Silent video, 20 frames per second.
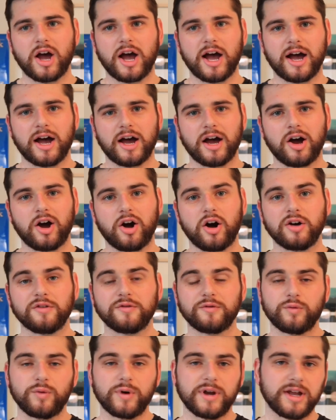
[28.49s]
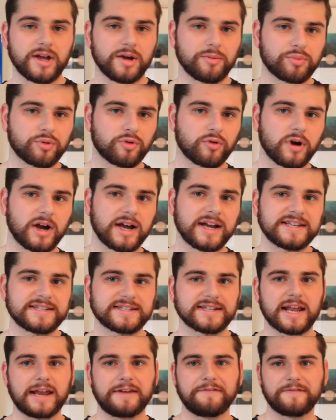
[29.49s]
of where
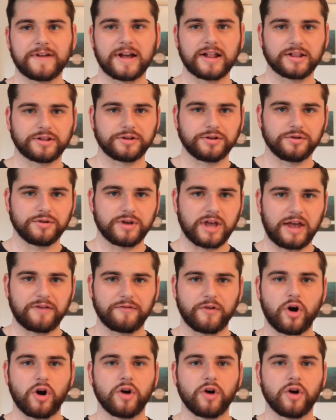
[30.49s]
price and value have